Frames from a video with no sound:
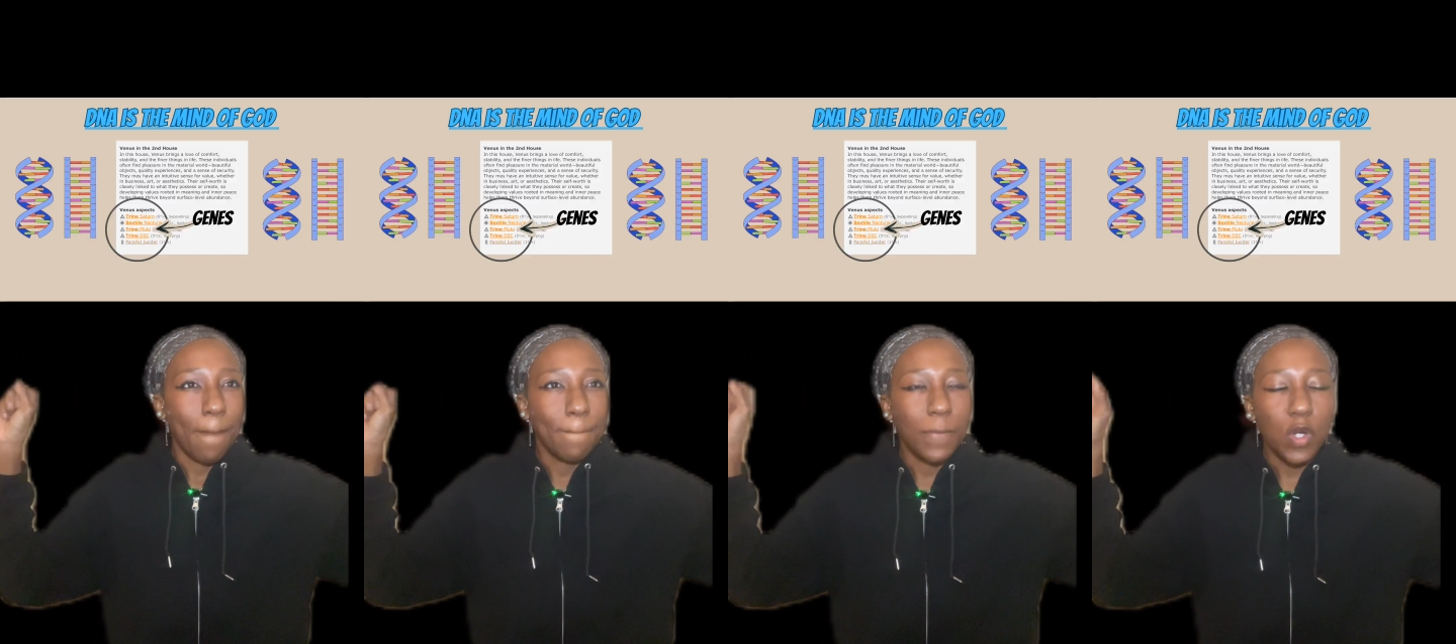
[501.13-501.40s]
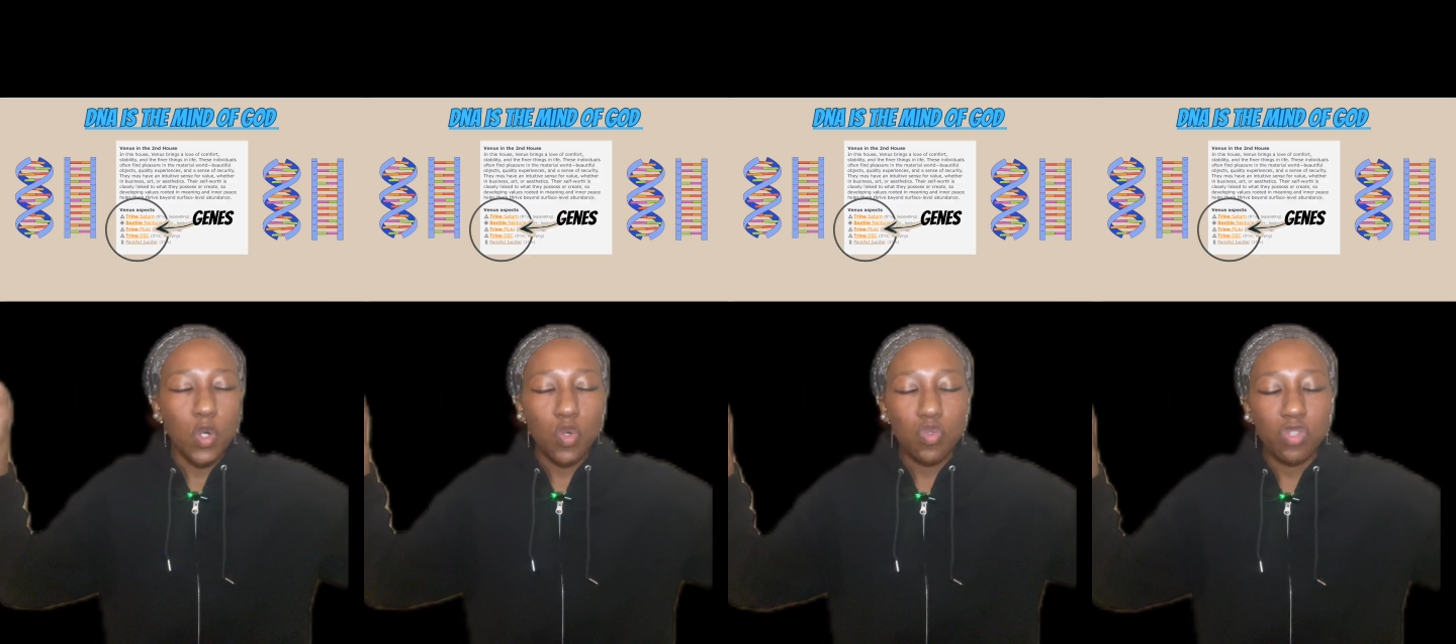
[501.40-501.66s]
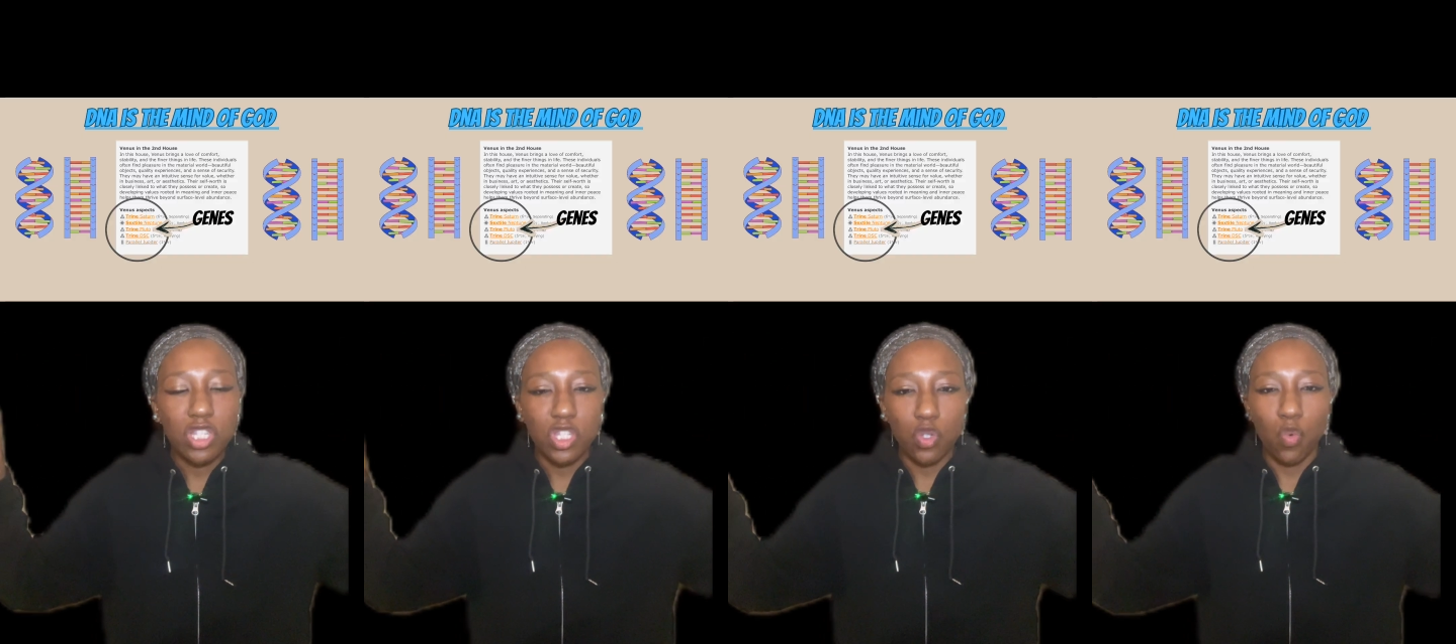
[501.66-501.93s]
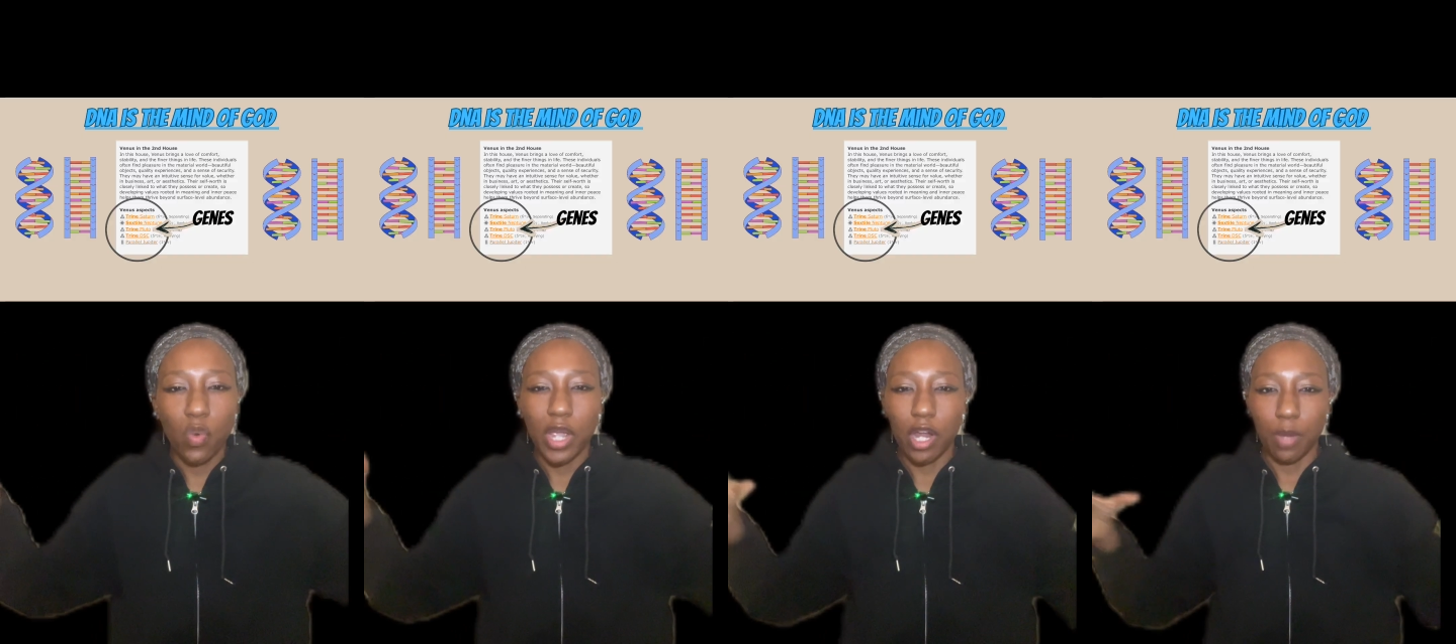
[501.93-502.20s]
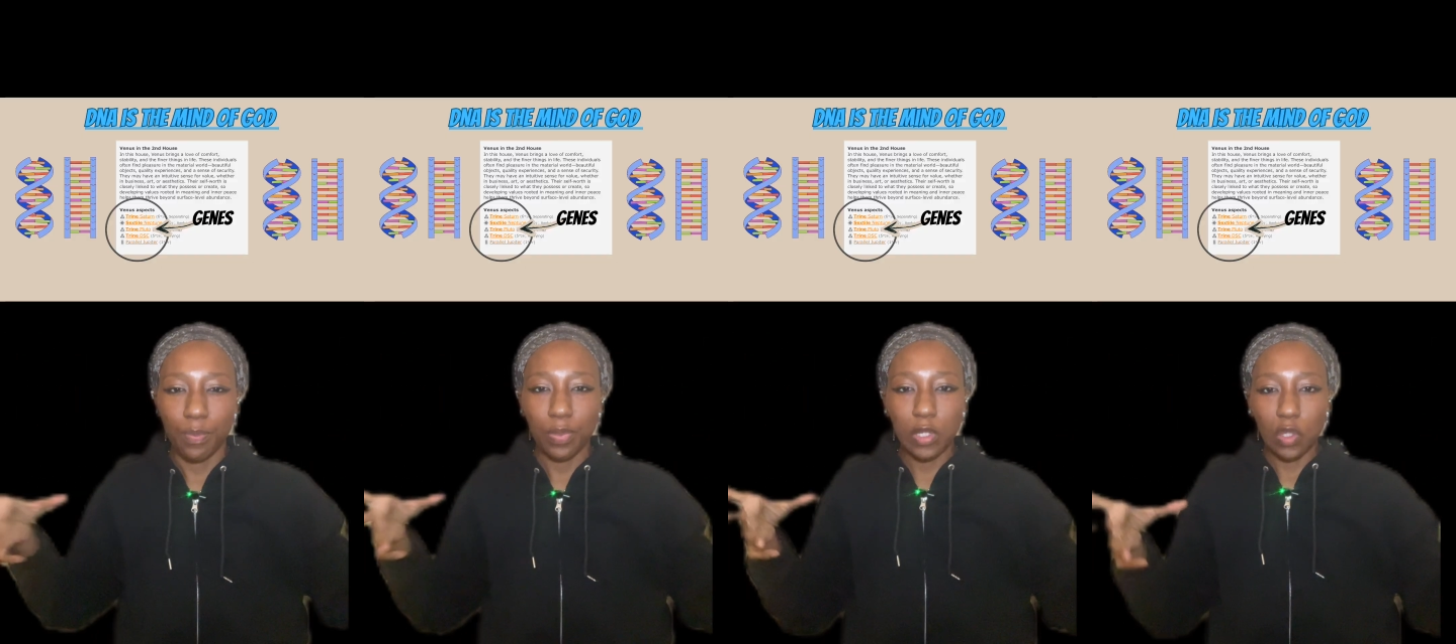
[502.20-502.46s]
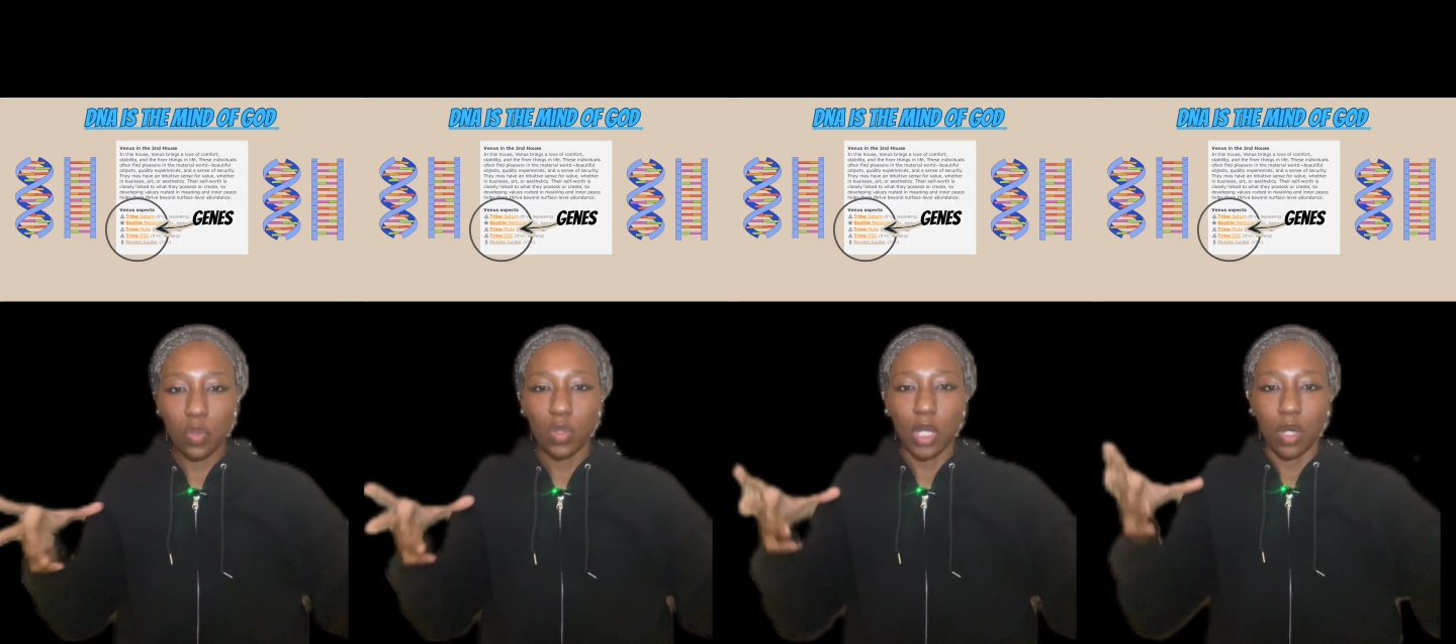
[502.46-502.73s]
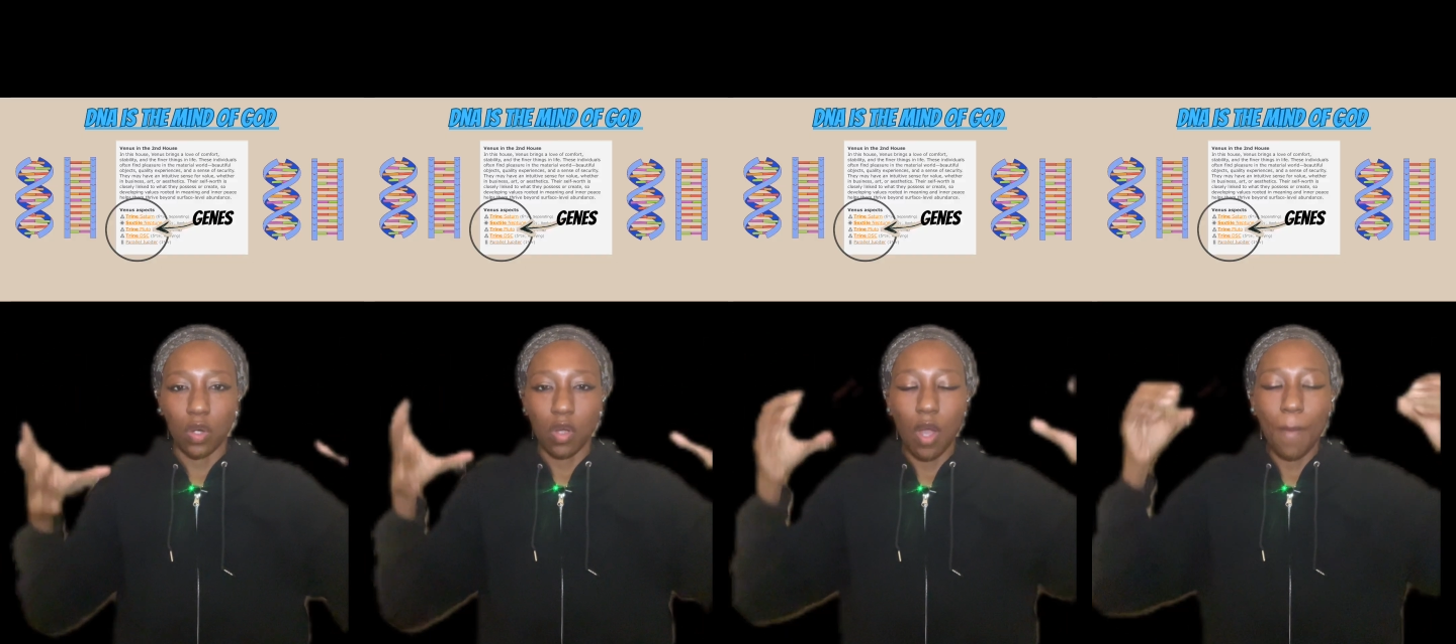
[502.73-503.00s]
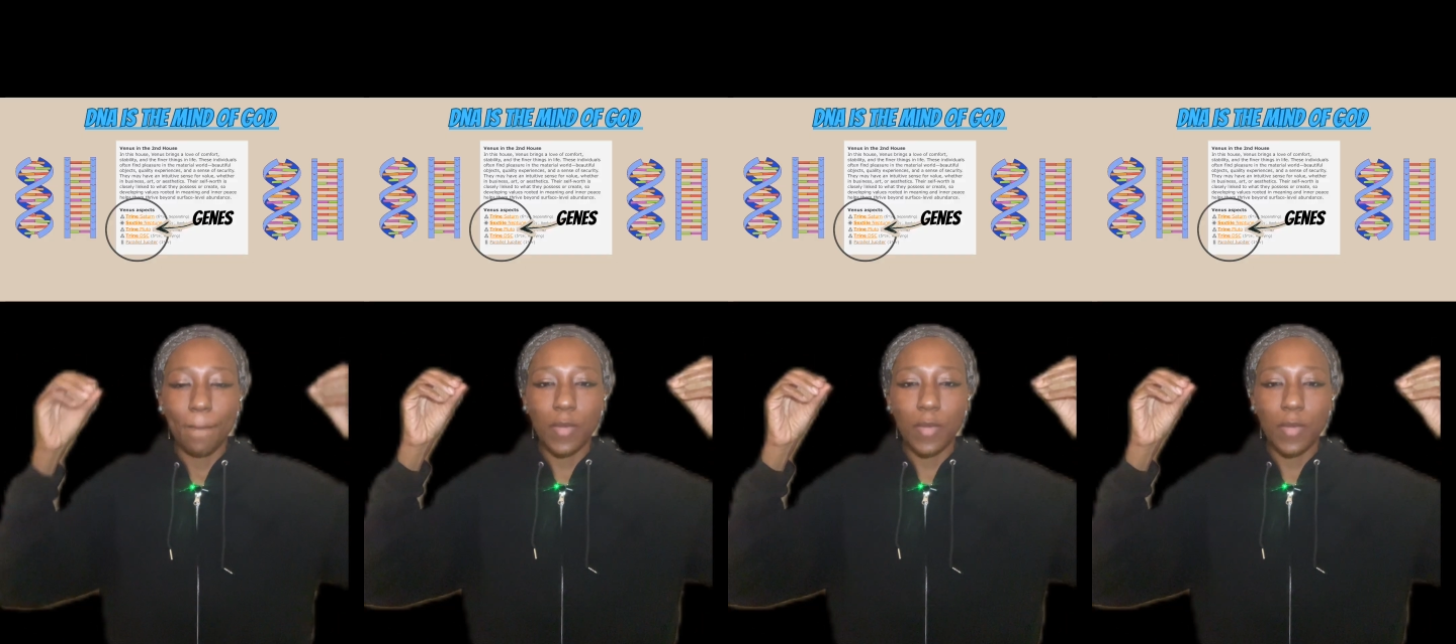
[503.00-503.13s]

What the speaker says: Moon square Pluto.